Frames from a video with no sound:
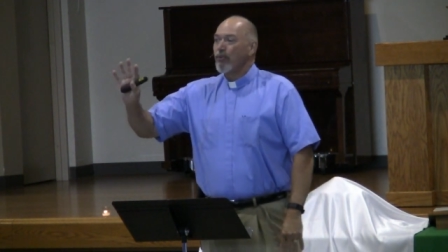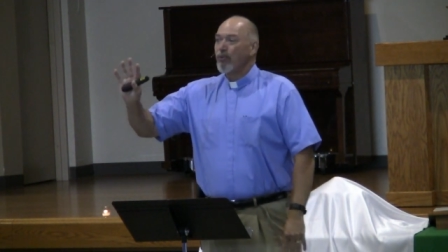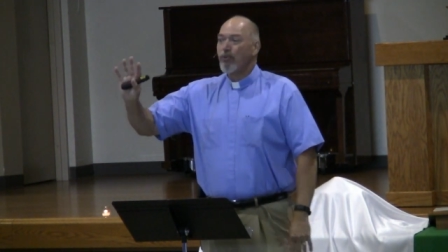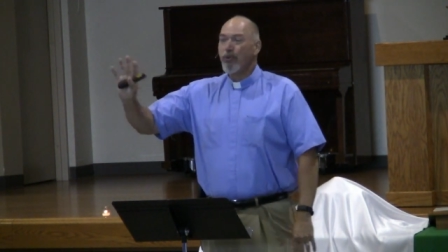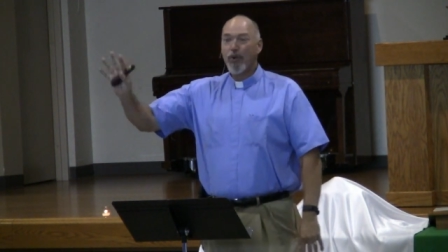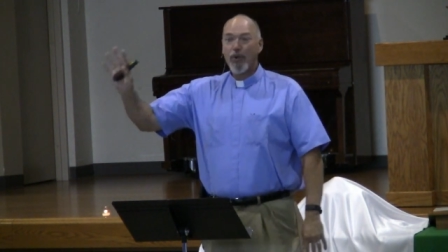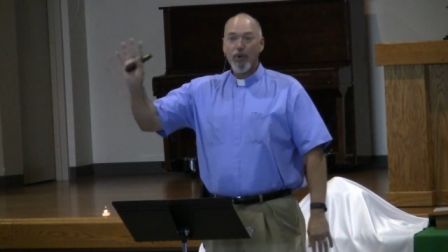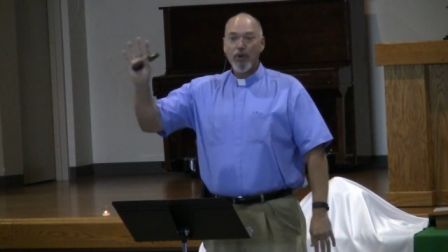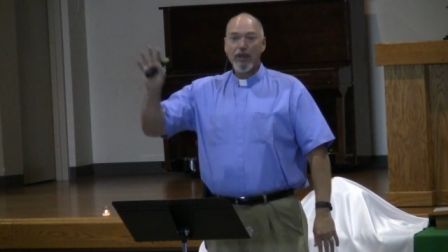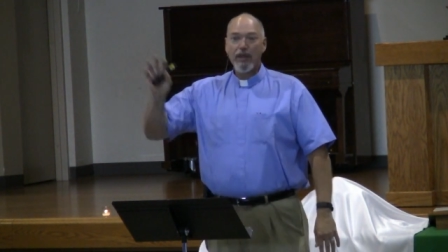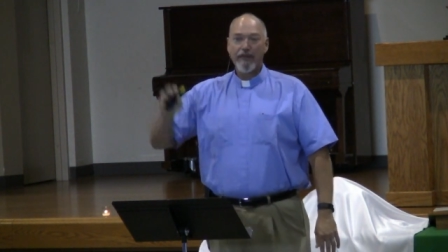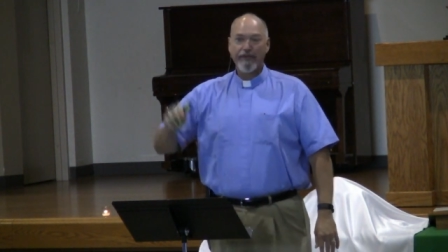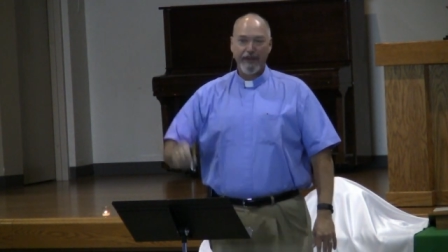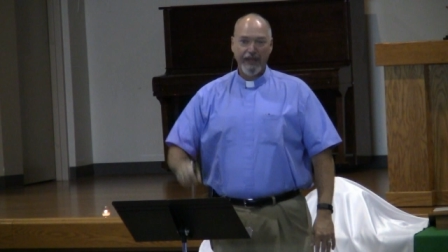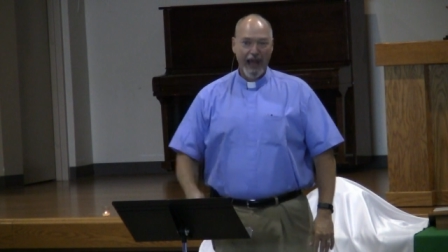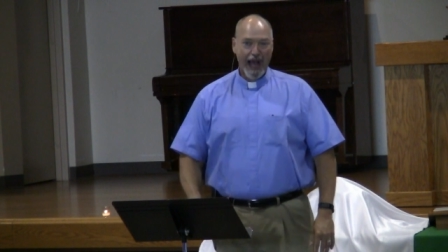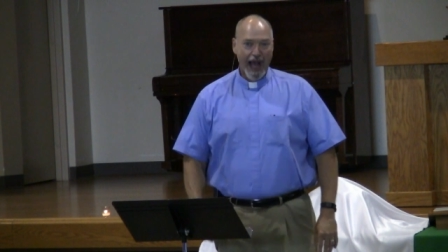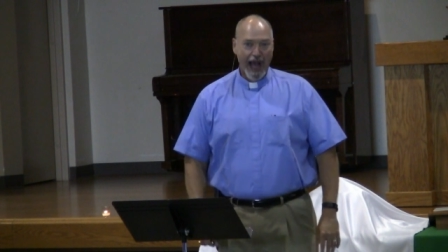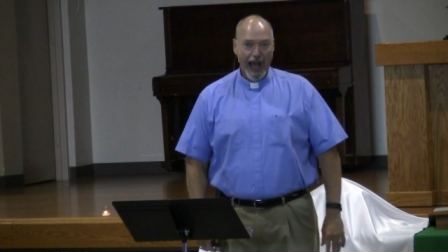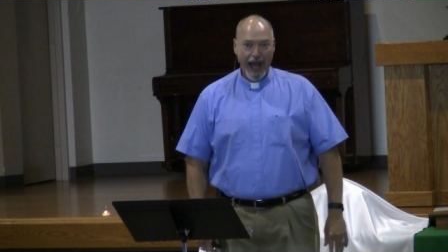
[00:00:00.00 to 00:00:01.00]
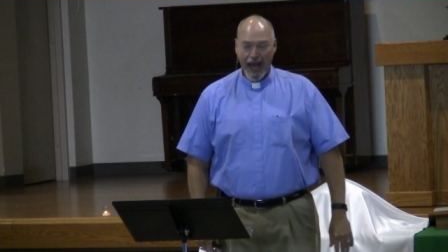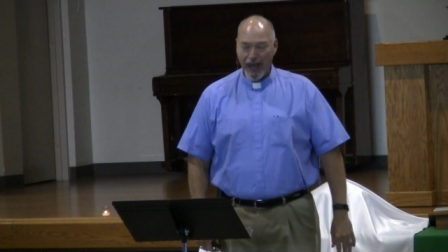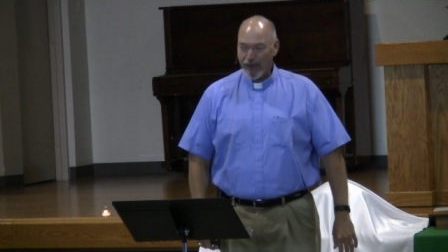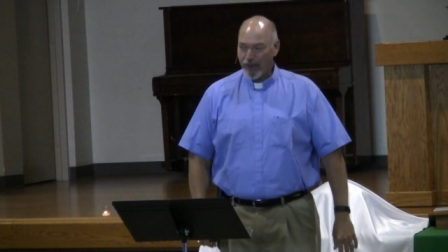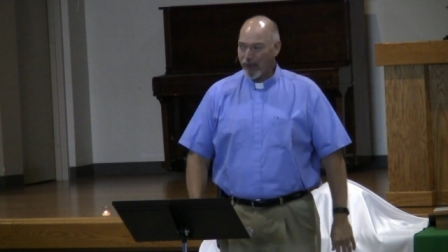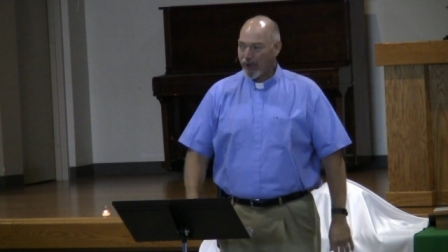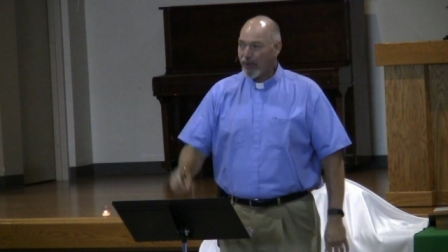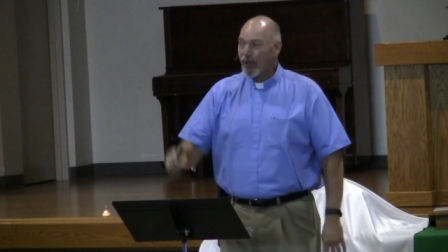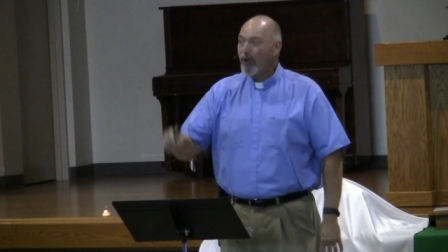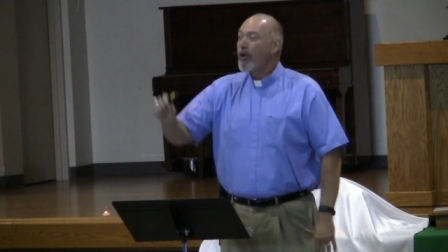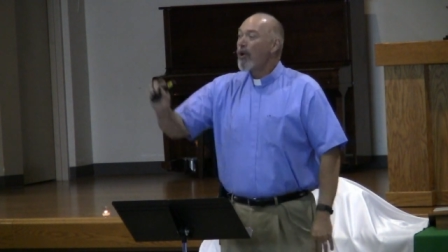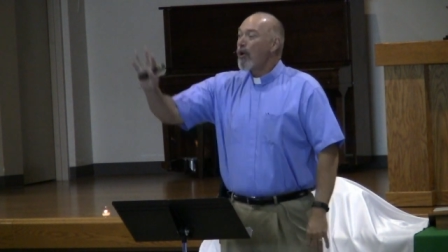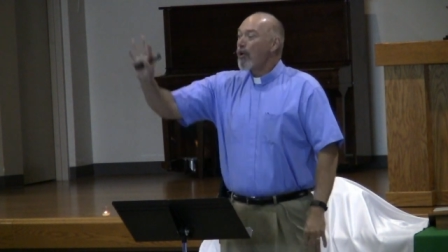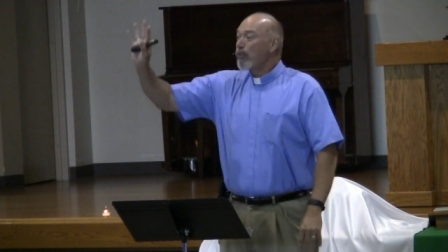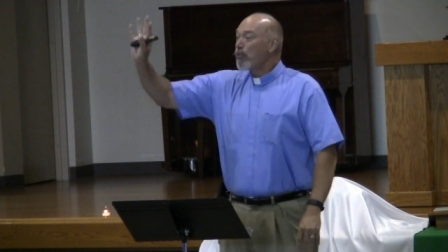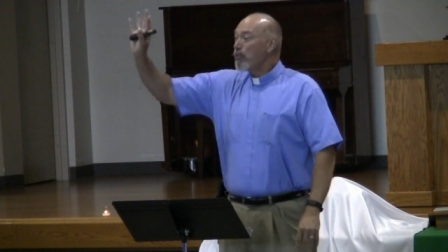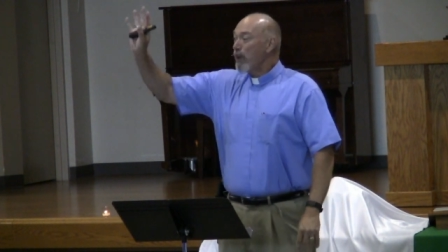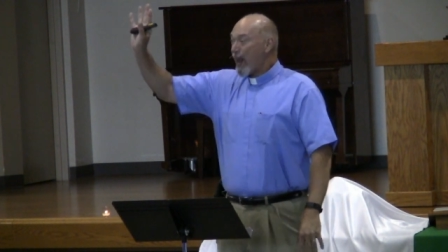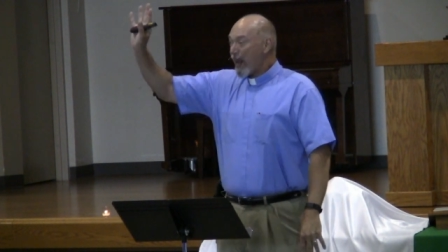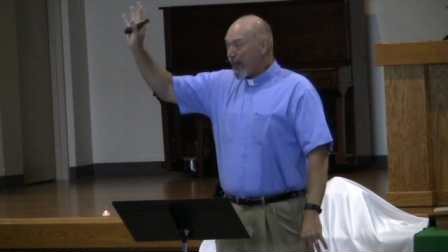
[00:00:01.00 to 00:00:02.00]
rule of God or the
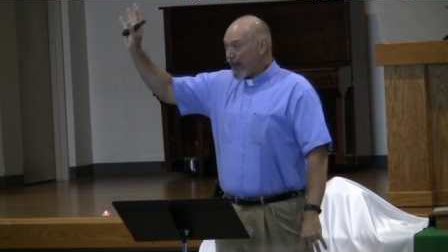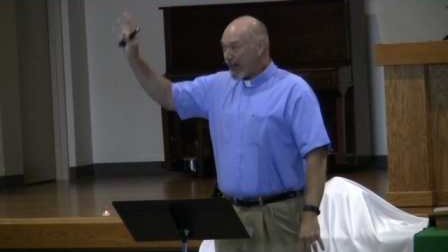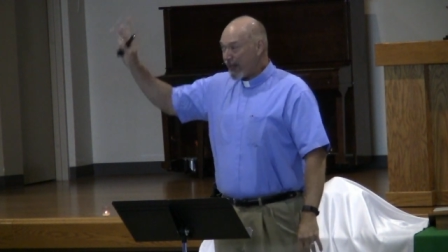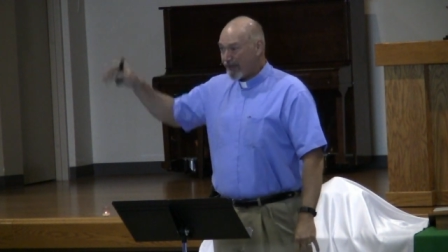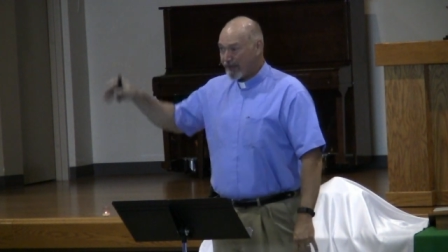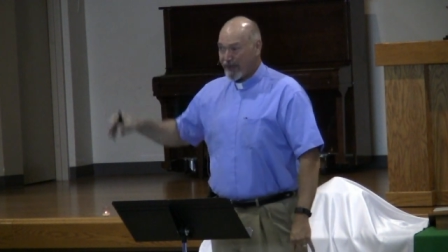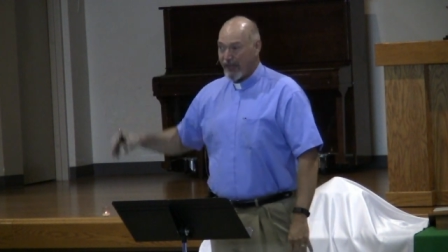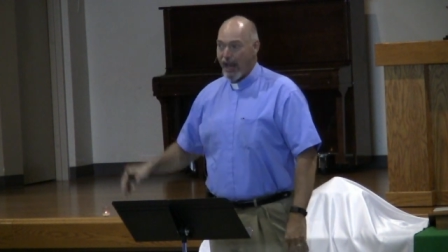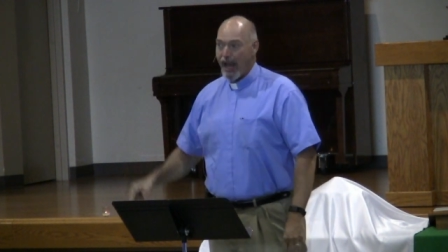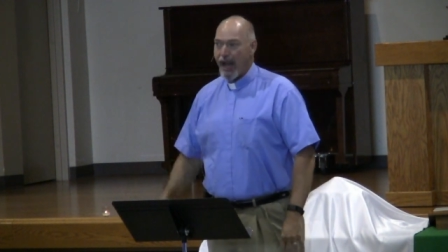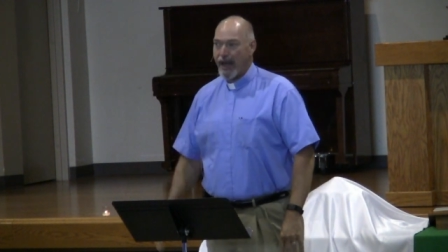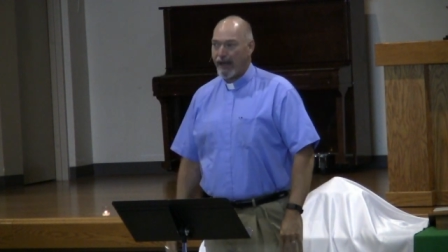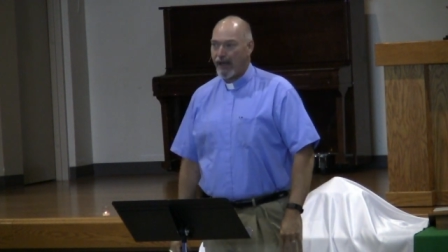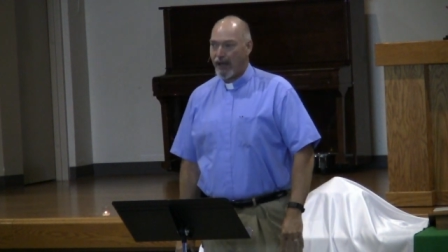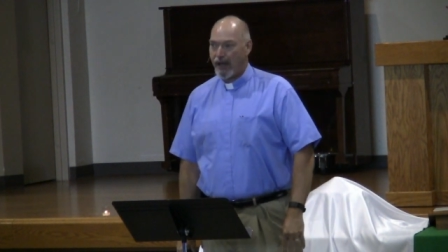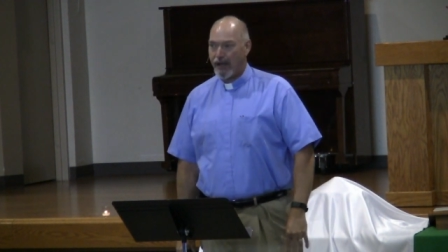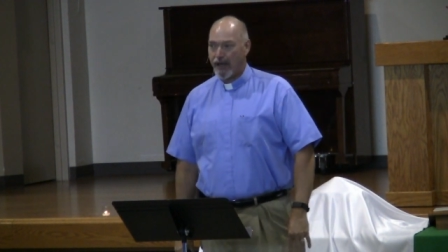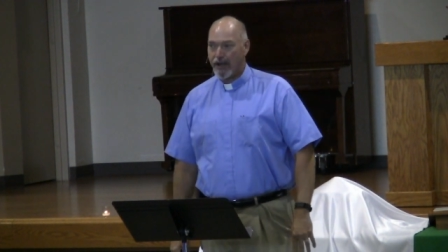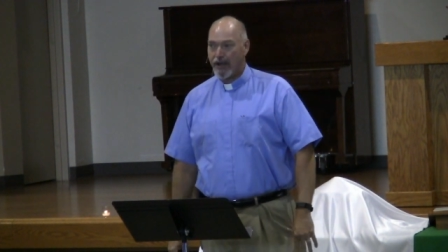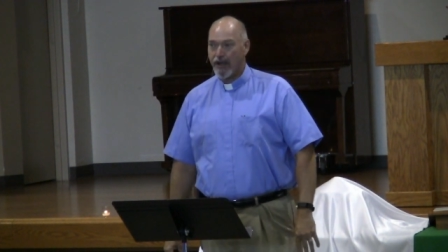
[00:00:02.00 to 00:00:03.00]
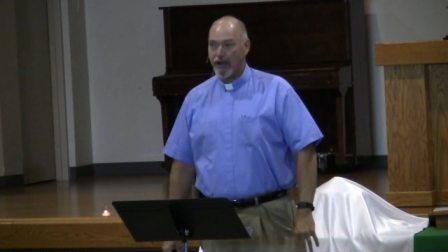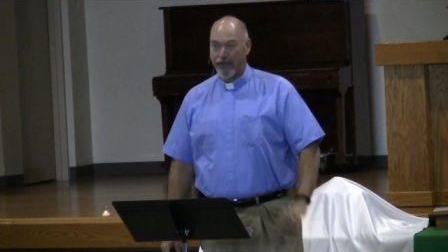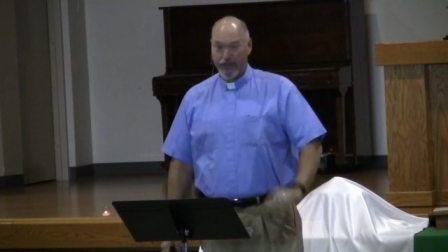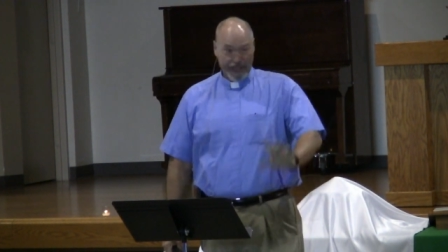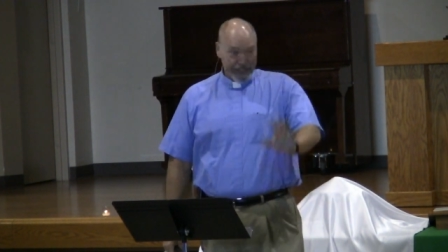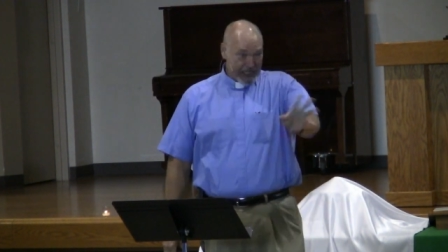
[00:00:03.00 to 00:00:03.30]
reign of God on earth.